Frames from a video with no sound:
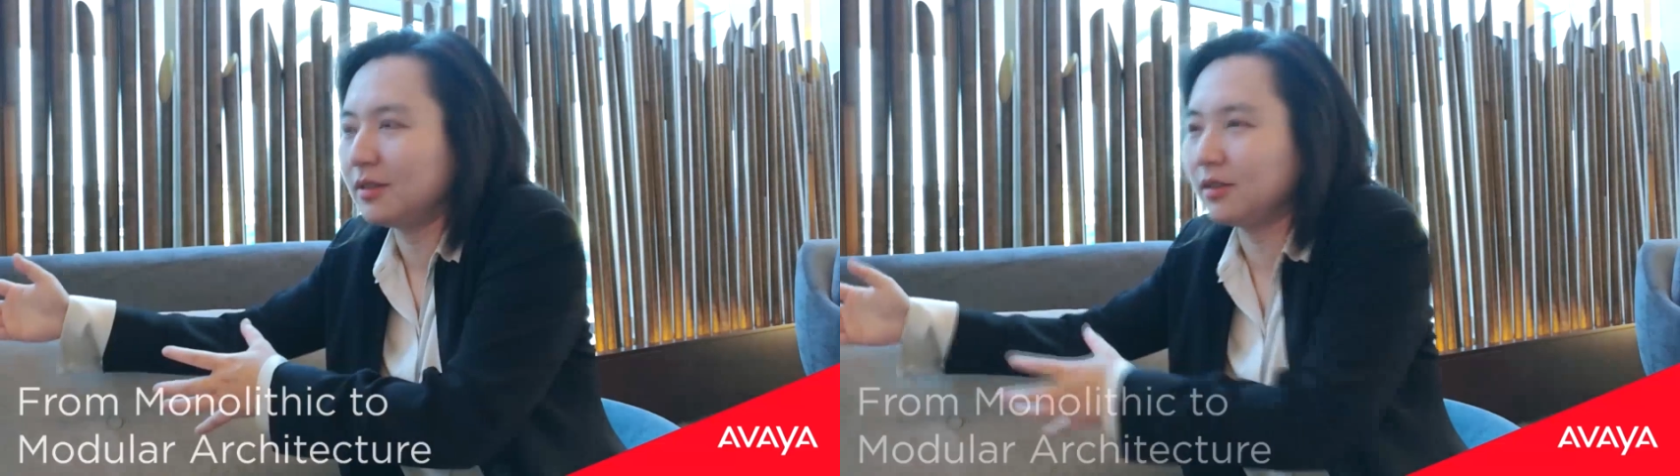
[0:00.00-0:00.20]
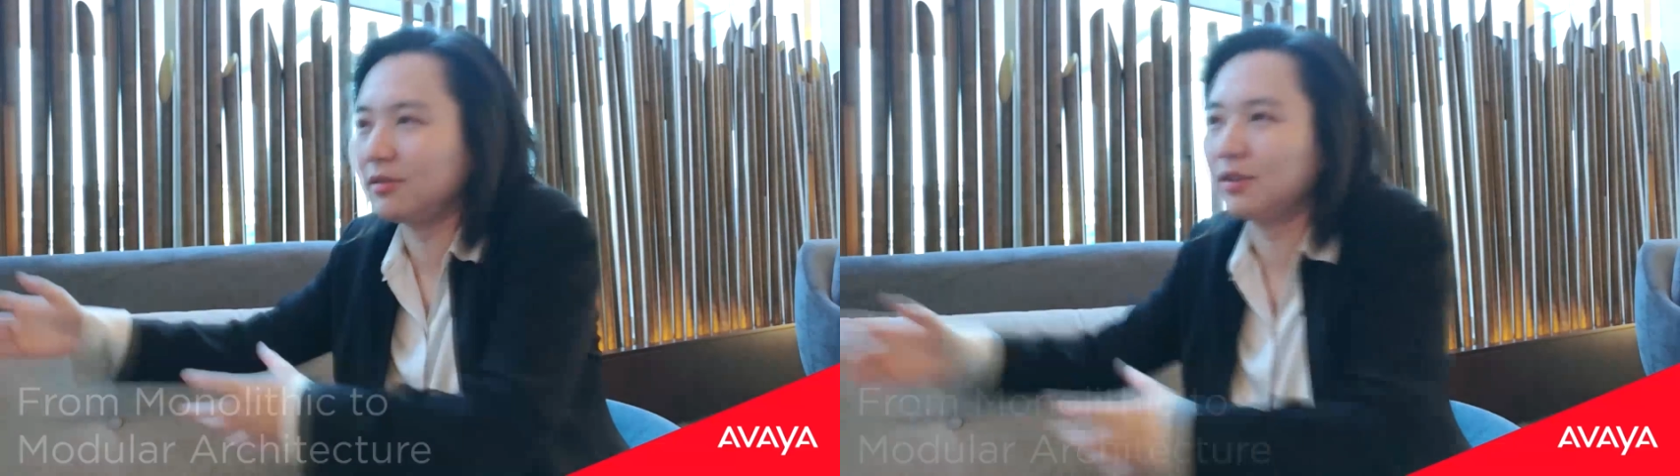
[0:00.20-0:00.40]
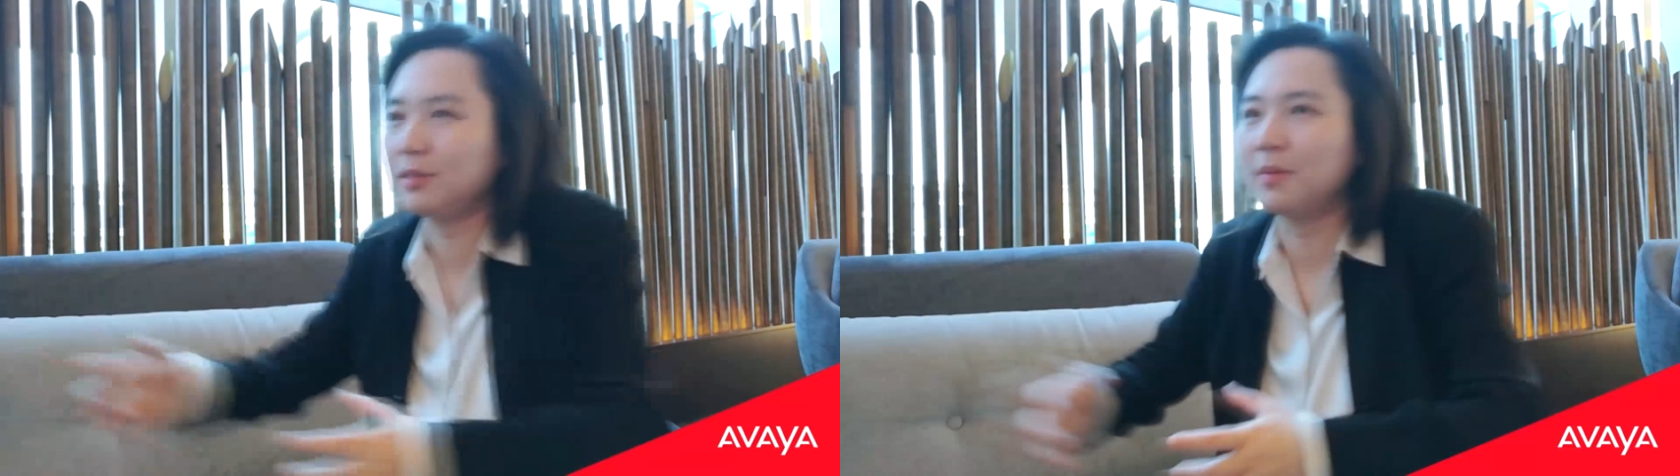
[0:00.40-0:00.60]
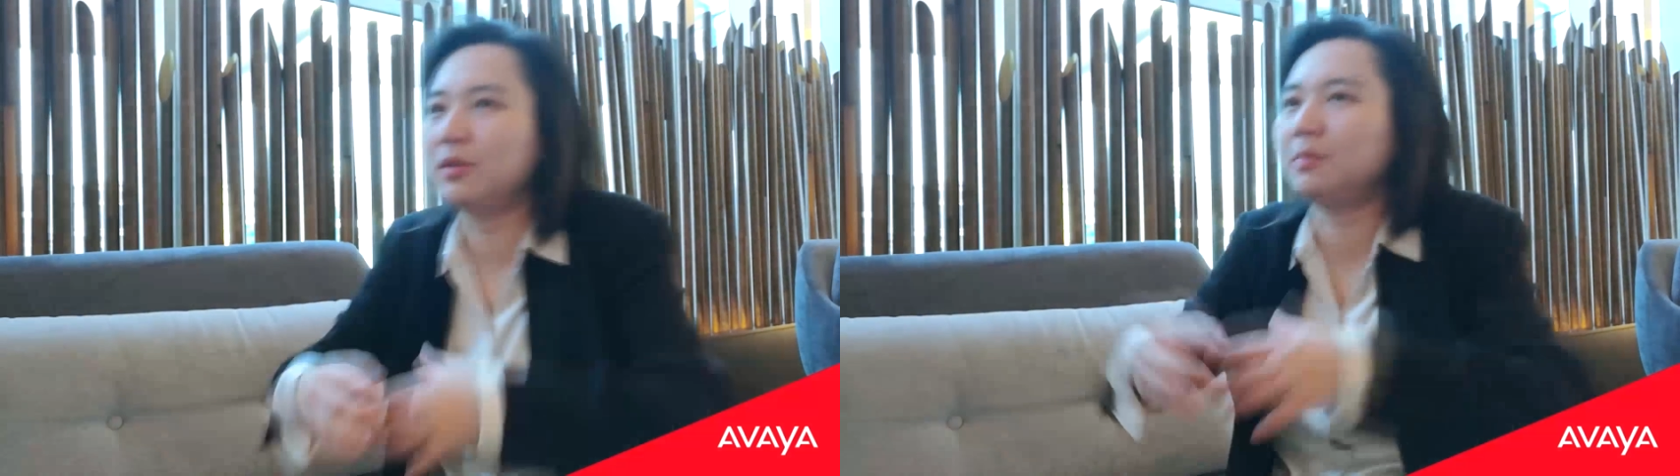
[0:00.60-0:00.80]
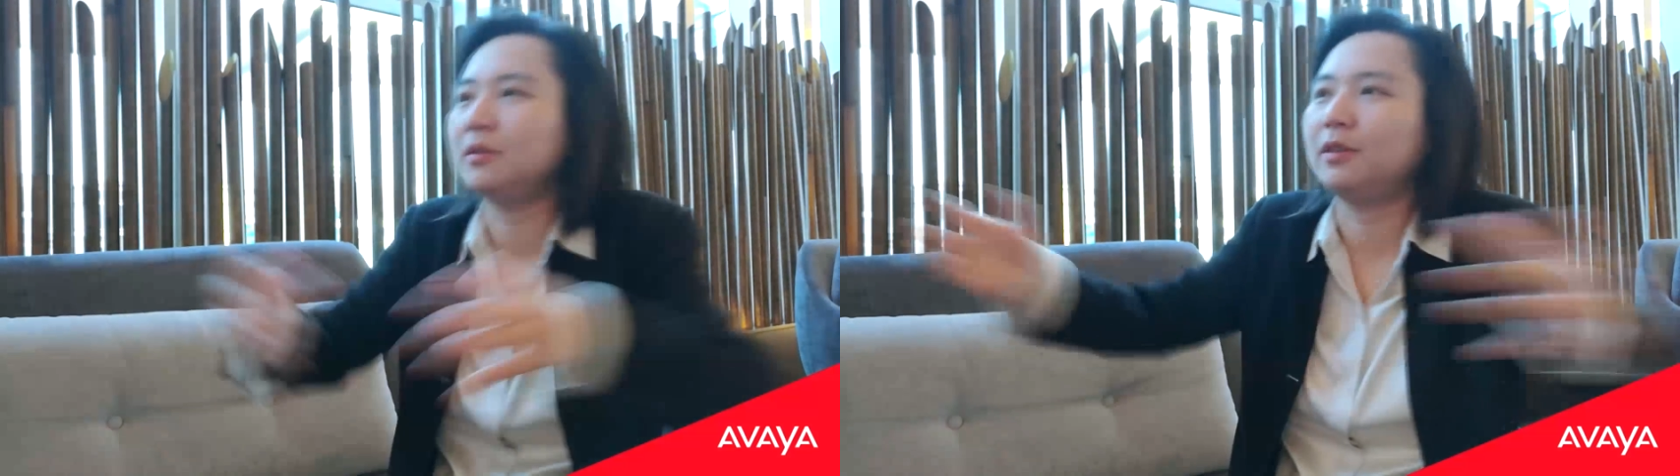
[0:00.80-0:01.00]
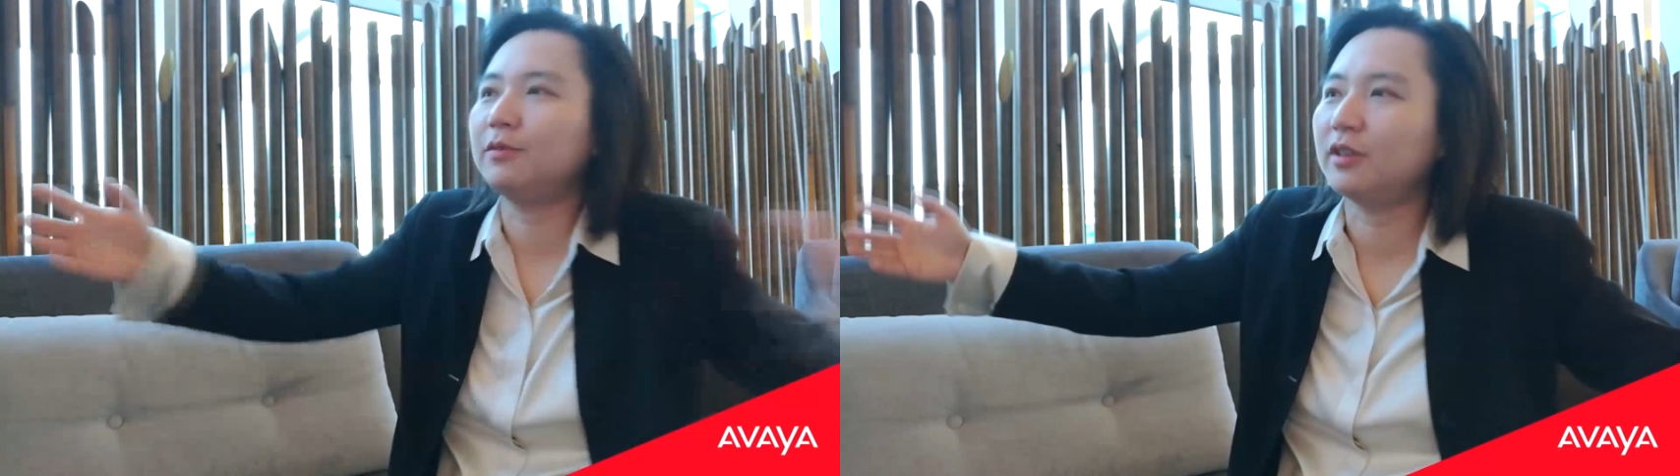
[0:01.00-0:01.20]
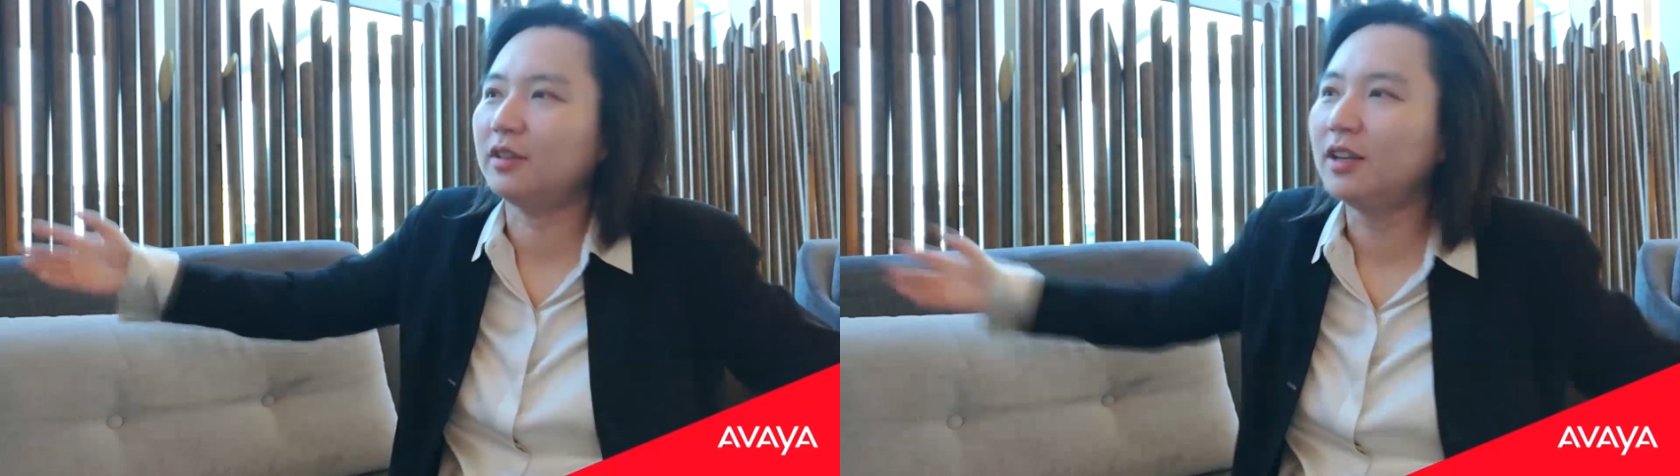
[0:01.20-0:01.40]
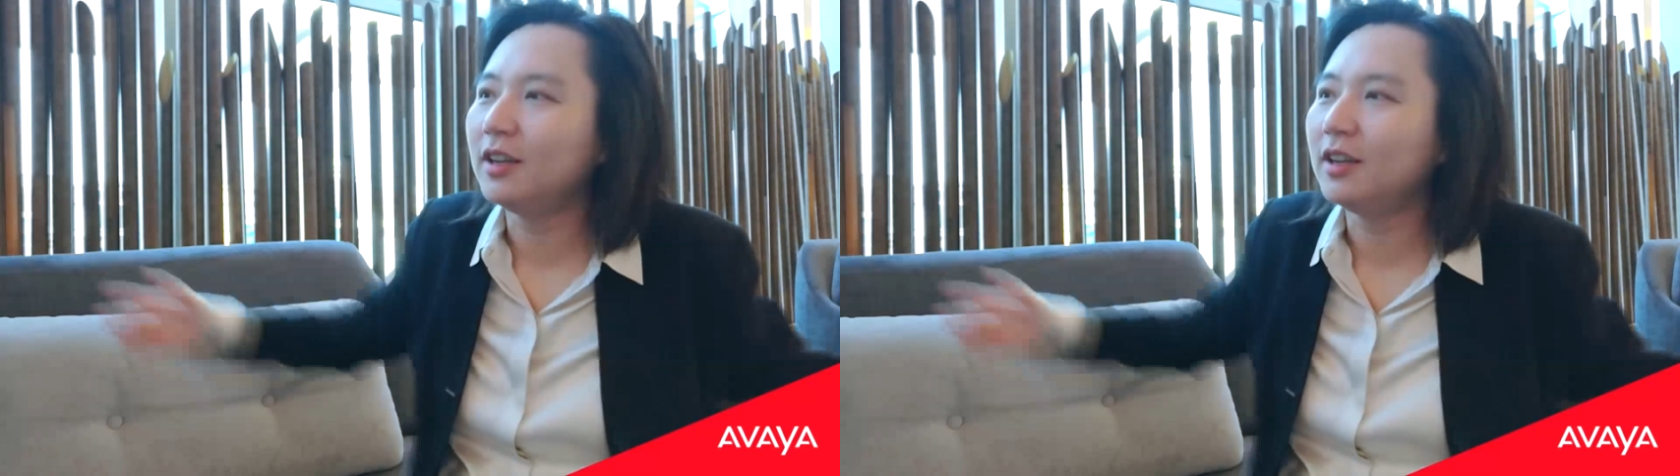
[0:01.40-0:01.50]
across multiple different